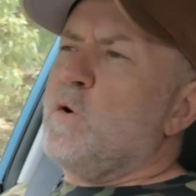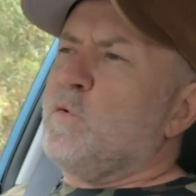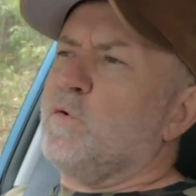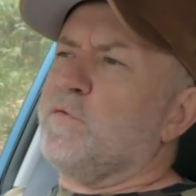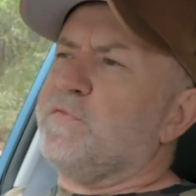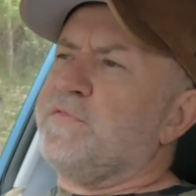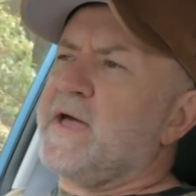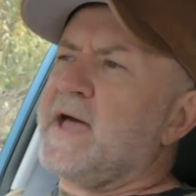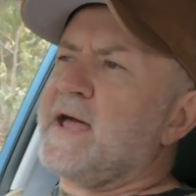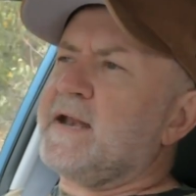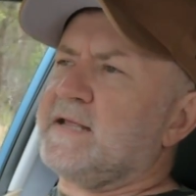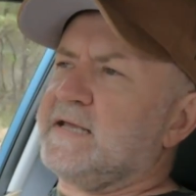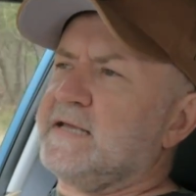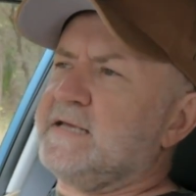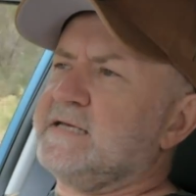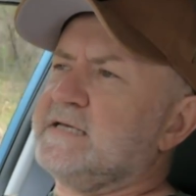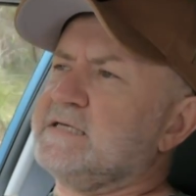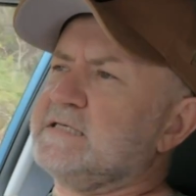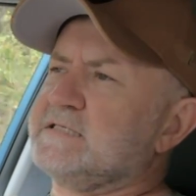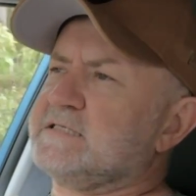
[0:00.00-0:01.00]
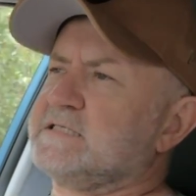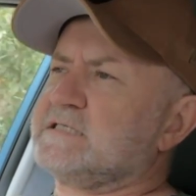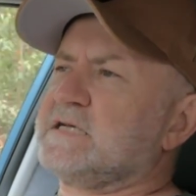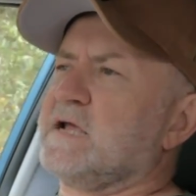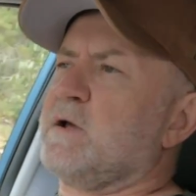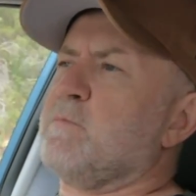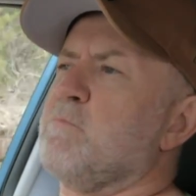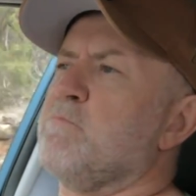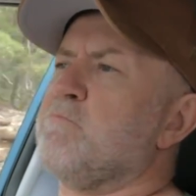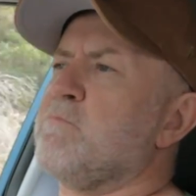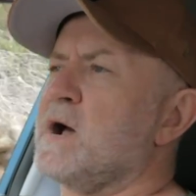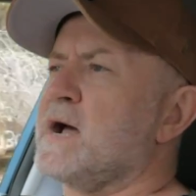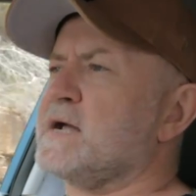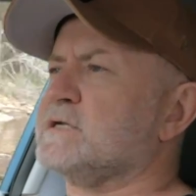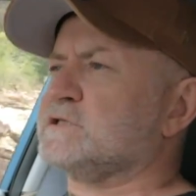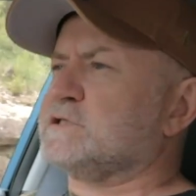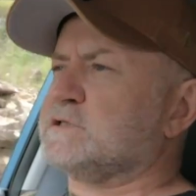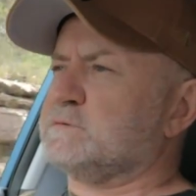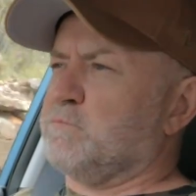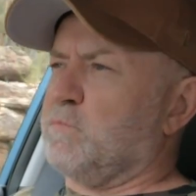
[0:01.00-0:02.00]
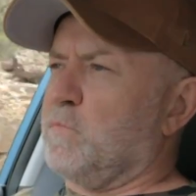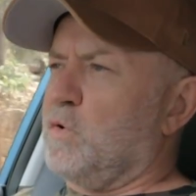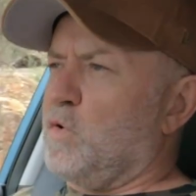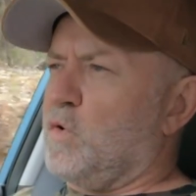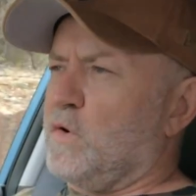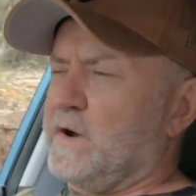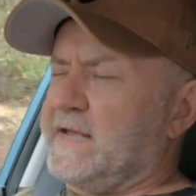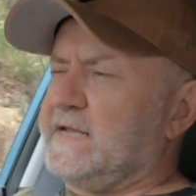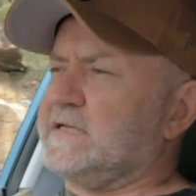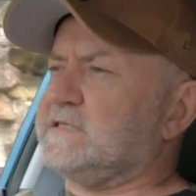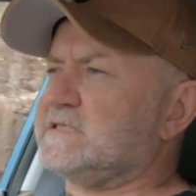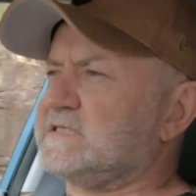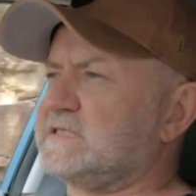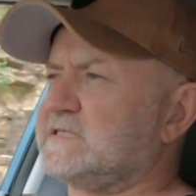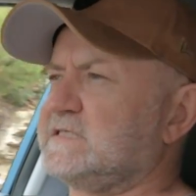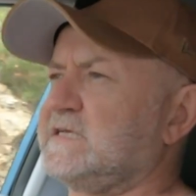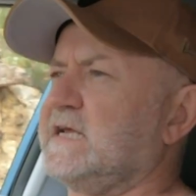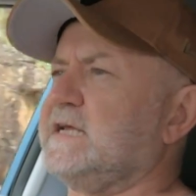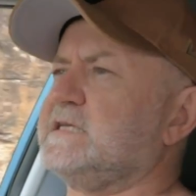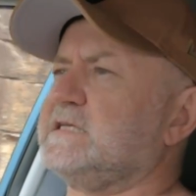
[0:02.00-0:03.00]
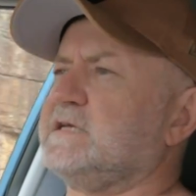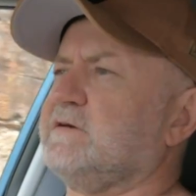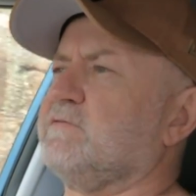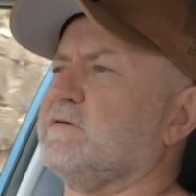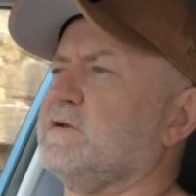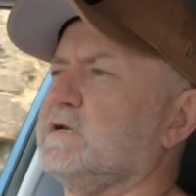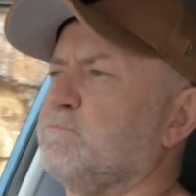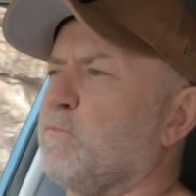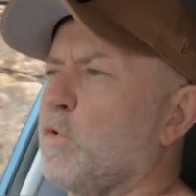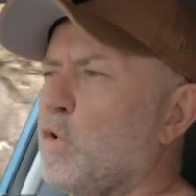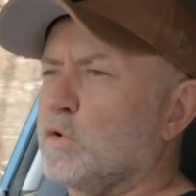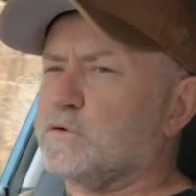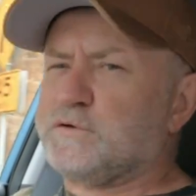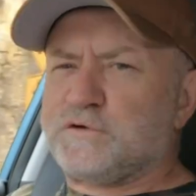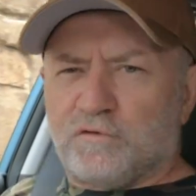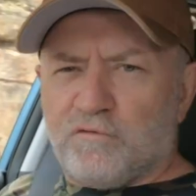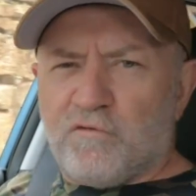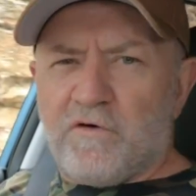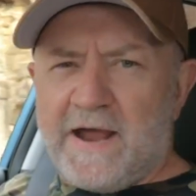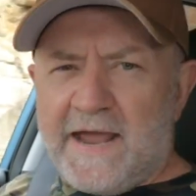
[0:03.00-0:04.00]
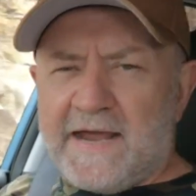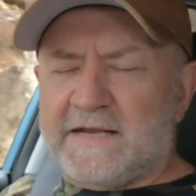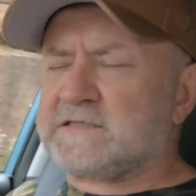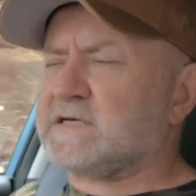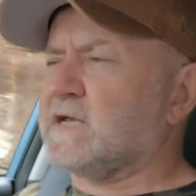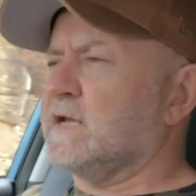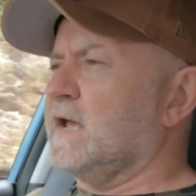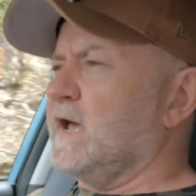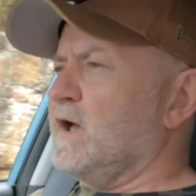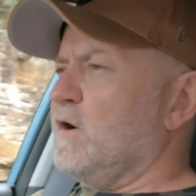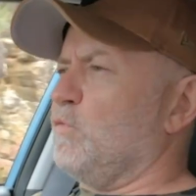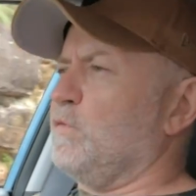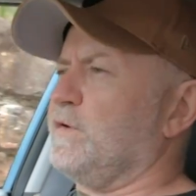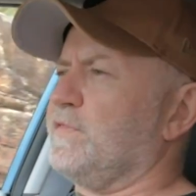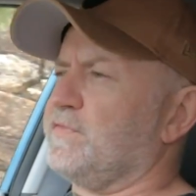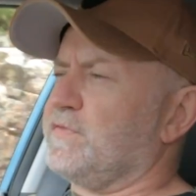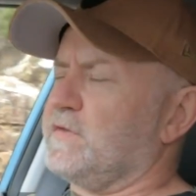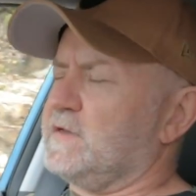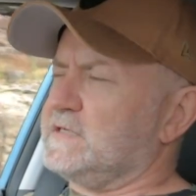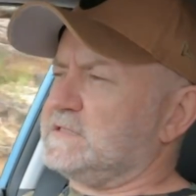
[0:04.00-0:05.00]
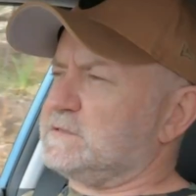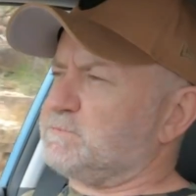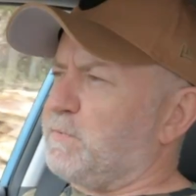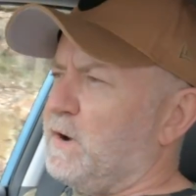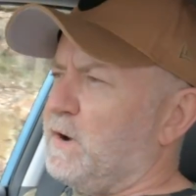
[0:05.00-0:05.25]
well, that is much more instinctive and more direct with these